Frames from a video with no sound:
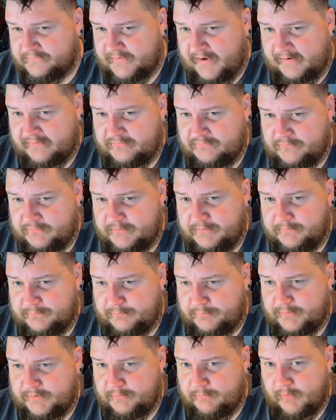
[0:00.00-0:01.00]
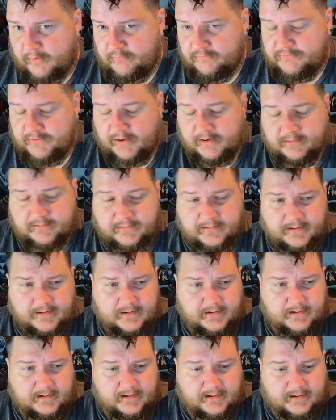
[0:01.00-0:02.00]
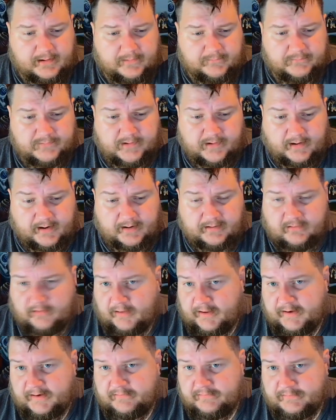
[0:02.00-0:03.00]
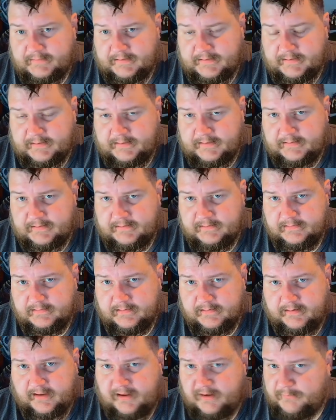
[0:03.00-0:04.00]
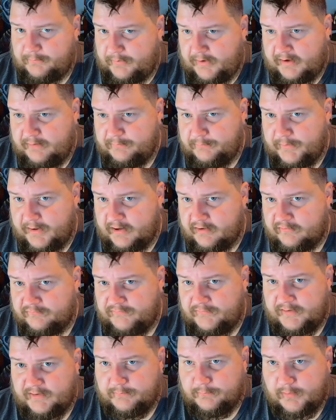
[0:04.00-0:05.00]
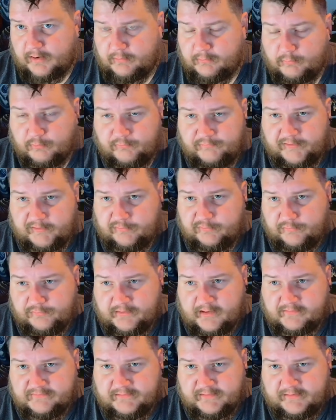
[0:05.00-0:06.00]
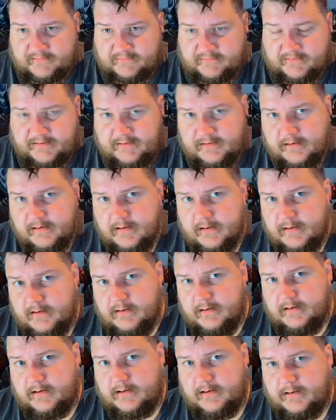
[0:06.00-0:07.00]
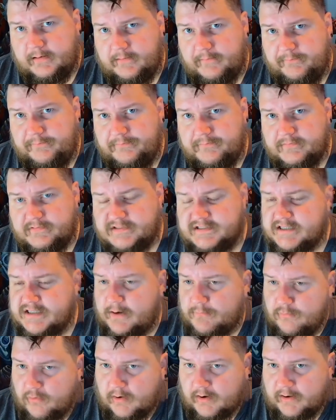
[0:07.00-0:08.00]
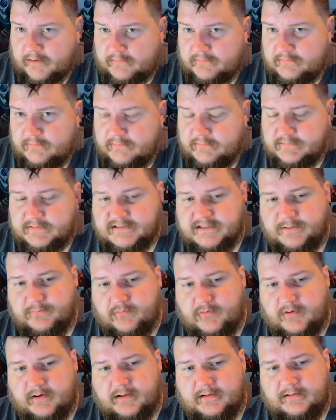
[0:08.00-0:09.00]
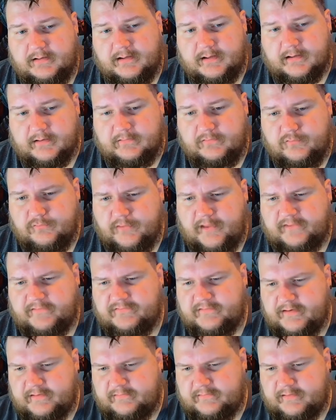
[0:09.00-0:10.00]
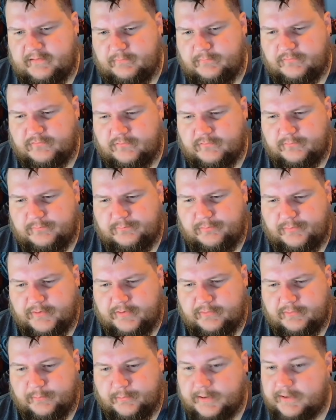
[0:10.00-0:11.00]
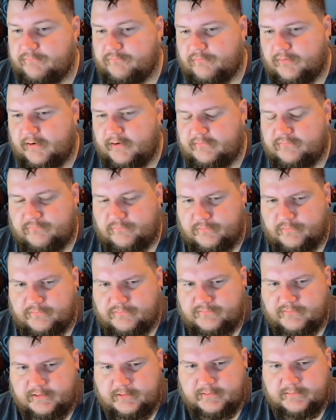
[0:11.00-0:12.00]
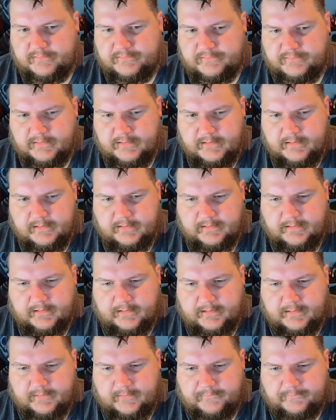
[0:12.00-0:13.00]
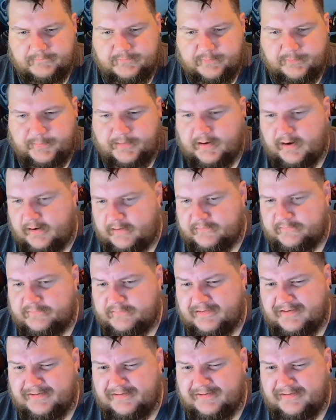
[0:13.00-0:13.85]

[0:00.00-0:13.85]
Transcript: It's actually pretty well done. Um, did I like the campaign better than Modern Warfare two thousand eighteen? Um, somewhat. Somewhat. Uh, two thousand eighteen was a pretty good refresh for the series, um, to be honest.